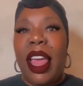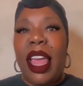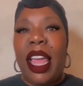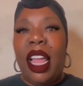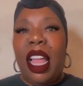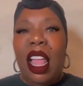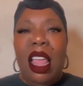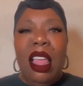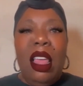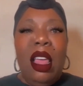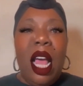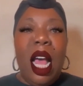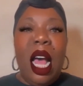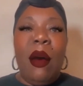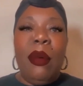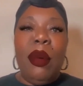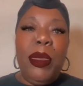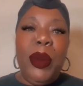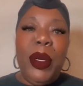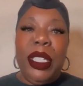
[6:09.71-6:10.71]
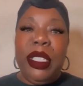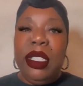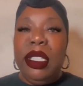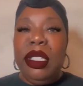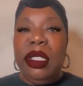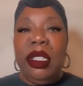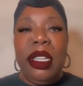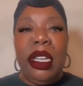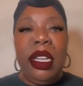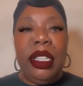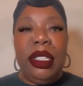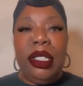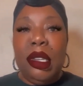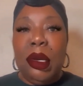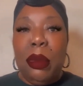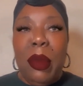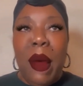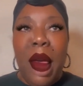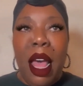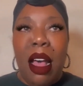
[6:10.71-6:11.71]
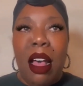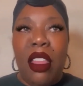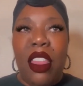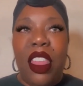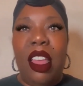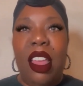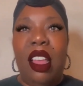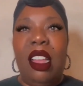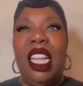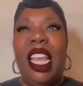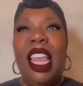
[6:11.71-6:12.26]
like, I'm gonna put these nuts in your mouth.